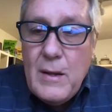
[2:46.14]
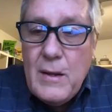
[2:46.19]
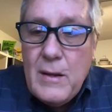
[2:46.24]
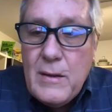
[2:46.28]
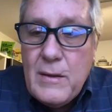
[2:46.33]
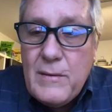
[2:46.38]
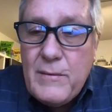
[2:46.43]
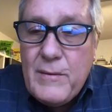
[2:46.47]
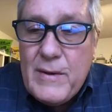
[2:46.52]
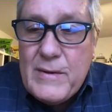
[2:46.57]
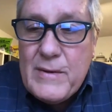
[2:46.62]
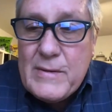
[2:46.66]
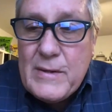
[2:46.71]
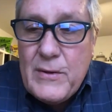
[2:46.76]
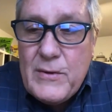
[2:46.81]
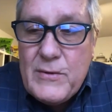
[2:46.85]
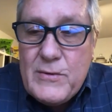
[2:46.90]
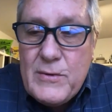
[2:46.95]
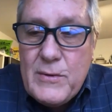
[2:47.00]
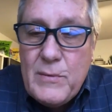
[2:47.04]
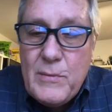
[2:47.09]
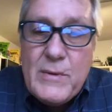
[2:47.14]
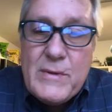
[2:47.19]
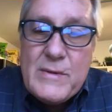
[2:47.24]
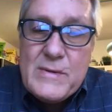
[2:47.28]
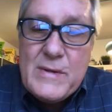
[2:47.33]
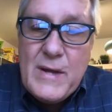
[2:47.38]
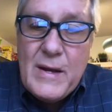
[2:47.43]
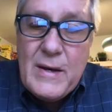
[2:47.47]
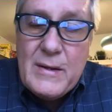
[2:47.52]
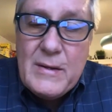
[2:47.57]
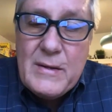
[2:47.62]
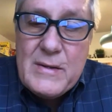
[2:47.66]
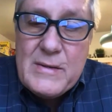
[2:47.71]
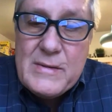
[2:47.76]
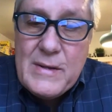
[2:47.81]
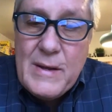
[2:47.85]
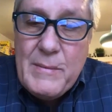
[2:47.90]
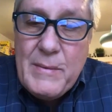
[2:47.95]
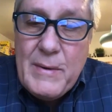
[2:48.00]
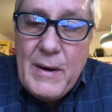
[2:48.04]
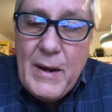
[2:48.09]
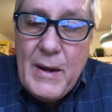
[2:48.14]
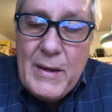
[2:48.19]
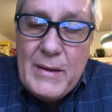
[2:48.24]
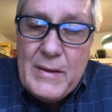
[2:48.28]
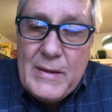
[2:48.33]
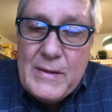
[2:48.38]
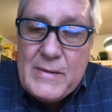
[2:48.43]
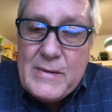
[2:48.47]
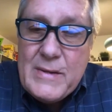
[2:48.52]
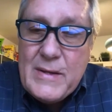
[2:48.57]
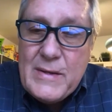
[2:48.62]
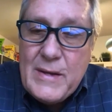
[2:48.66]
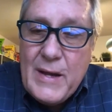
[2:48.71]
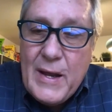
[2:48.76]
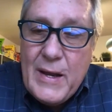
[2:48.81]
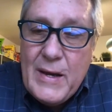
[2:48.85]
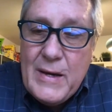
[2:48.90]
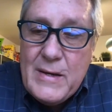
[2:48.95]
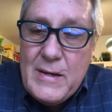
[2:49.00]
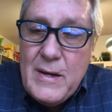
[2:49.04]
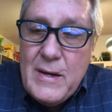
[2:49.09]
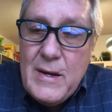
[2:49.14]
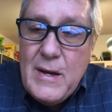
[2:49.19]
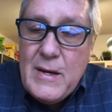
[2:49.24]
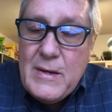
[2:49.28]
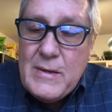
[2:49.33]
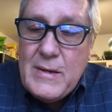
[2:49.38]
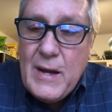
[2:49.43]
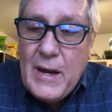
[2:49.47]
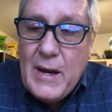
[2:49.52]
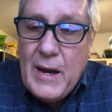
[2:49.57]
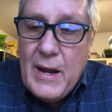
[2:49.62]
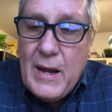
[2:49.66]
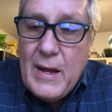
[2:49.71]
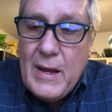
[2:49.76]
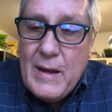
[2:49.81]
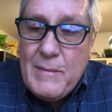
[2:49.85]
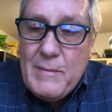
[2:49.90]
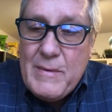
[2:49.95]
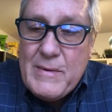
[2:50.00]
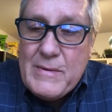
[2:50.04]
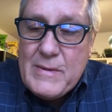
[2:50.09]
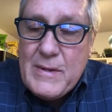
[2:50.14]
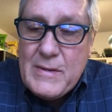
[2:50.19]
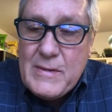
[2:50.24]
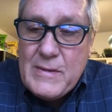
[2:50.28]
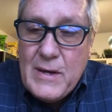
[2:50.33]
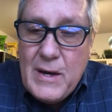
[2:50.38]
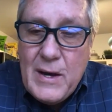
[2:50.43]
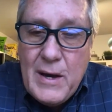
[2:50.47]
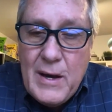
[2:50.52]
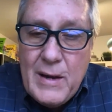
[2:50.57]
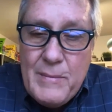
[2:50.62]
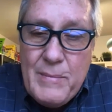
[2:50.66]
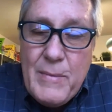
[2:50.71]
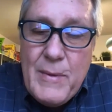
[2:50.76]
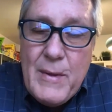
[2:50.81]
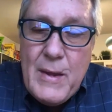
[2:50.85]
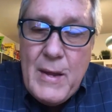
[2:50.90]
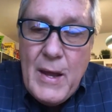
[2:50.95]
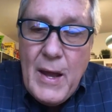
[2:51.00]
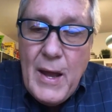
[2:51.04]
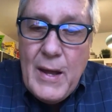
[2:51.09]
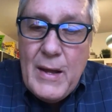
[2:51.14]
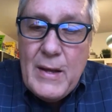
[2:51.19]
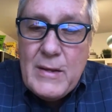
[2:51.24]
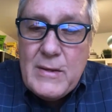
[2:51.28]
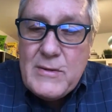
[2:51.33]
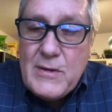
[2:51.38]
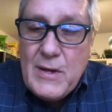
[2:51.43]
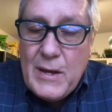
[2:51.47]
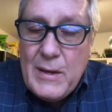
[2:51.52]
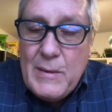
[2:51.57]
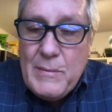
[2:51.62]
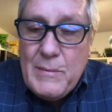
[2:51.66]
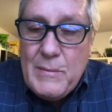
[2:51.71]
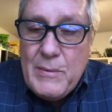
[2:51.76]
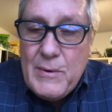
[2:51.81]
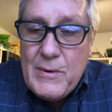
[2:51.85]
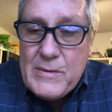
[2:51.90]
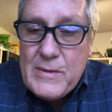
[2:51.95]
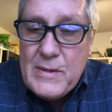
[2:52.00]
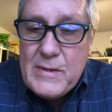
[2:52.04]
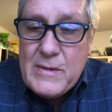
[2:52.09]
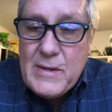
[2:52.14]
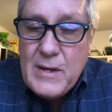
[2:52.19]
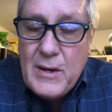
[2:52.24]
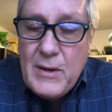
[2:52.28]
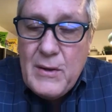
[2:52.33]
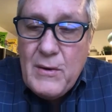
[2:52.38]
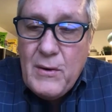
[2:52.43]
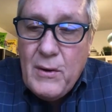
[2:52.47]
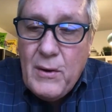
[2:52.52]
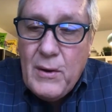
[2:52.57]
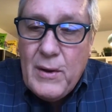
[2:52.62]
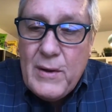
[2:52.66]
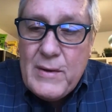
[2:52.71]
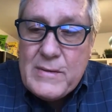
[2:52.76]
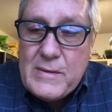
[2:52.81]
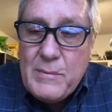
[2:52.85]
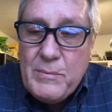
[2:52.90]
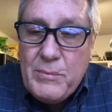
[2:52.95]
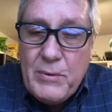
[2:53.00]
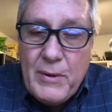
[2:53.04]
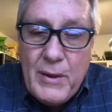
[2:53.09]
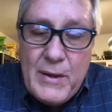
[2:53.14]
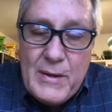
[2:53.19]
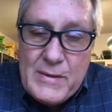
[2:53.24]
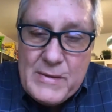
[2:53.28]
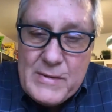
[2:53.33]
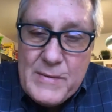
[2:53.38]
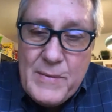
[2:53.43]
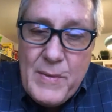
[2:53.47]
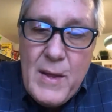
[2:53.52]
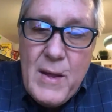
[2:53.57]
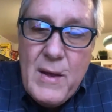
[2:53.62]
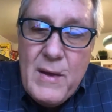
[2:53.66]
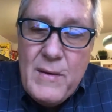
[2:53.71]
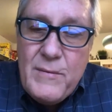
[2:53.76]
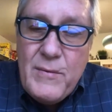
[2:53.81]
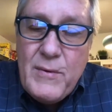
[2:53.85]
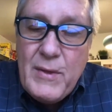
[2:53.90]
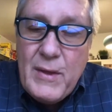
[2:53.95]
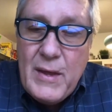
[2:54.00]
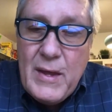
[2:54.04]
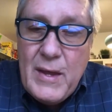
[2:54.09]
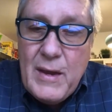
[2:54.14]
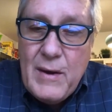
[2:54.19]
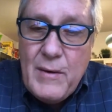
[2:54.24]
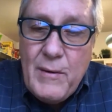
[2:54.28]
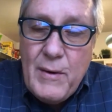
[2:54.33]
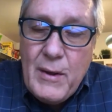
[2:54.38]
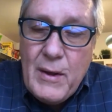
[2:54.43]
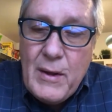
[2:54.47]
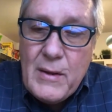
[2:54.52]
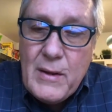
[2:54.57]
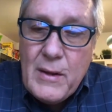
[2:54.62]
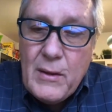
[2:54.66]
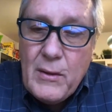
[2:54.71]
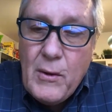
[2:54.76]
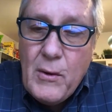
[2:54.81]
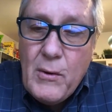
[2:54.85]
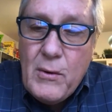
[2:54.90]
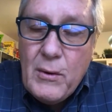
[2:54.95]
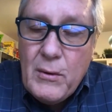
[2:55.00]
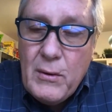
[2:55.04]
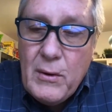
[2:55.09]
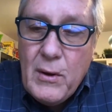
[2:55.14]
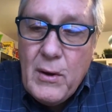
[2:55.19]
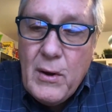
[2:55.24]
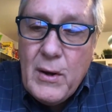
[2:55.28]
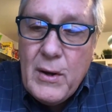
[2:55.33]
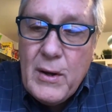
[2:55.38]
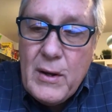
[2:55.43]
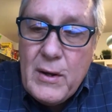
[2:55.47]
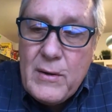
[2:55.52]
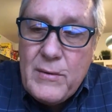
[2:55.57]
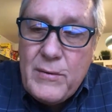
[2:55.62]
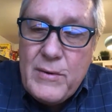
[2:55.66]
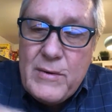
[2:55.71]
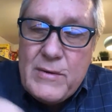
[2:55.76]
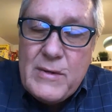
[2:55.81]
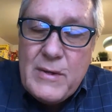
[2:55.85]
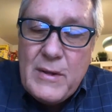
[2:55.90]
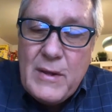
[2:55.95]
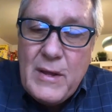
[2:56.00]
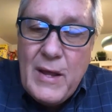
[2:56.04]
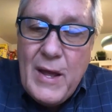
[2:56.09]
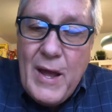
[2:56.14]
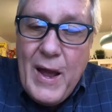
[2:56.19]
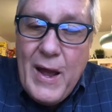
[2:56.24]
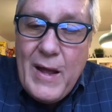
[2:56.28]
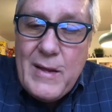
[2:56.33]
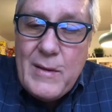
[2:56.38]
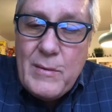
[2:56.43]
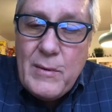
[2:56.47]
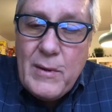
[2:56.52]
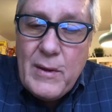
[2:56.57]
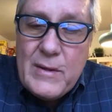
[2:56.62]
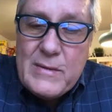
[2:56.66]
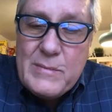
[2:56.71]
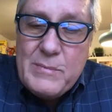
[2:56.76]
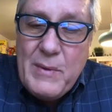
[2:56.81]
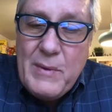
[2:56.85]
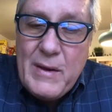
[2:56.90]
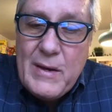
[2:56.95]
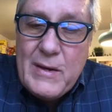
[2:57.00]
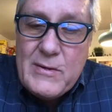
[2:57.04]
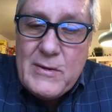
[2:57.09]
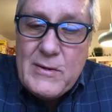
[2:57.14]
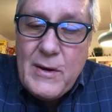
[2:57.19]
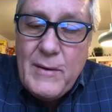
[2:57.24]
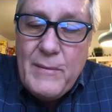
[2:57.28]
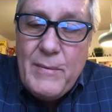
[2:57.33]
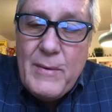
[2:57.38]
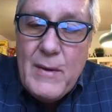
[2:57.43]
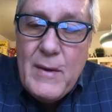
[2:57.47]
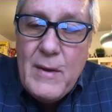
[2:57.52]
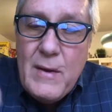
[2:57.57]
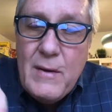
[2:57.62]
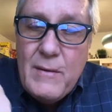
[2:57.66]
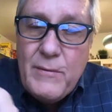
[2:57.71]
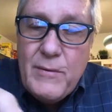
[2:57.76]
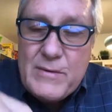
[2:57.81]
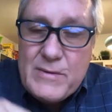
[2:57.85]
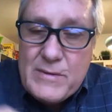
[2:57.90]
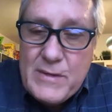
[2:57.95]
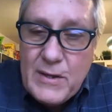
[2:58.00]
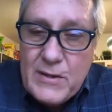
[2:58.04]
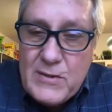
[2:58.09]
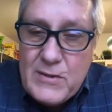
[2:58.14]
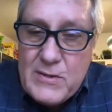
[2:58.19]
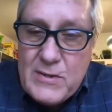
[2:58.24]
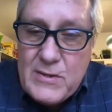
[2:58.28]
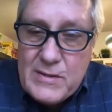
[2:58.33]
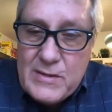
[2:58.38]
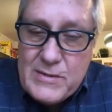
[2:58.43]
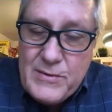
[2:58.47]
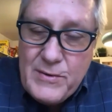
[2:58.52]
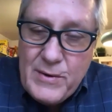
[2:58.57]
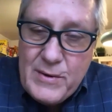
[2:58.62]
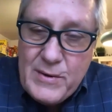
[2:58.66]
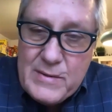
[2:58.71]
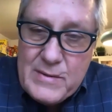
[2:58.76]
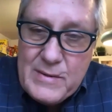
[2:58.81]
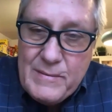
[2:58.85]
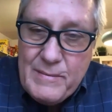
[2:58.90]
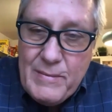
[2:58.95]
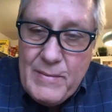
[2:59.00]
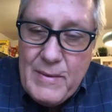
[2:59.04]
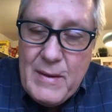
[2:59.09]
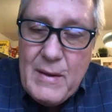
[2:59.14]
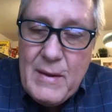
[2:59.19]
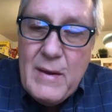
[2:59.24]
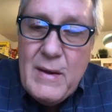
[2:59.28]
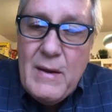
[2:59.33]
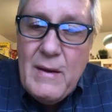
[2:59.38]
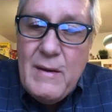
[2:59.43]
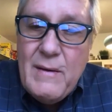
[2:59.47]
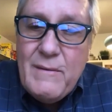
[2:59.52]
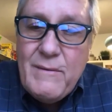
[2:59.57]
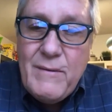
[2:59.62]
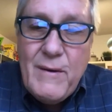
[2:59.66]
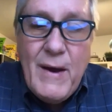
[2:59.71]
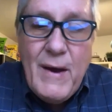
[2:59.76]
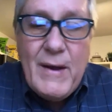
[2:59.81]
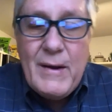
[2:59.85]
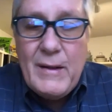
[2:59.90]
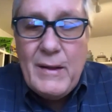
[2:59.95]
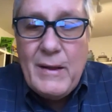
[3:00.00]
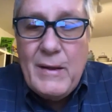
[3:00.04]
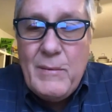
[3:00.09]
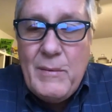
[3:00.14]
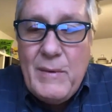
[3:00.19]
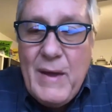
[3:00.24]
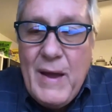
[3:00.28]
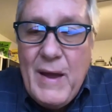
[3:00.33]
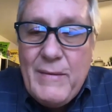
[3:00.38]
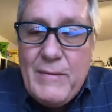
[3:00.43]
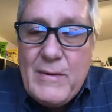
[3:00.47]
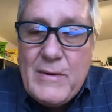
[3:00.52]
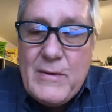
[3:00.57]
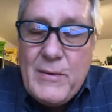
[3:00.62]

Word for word: the resolution would set December 9th as the date, 10 a.m. as the time, and chambers at City Hall as the place for the hearing on the local law increasing the annual expenditure for such districts. Finally, we had the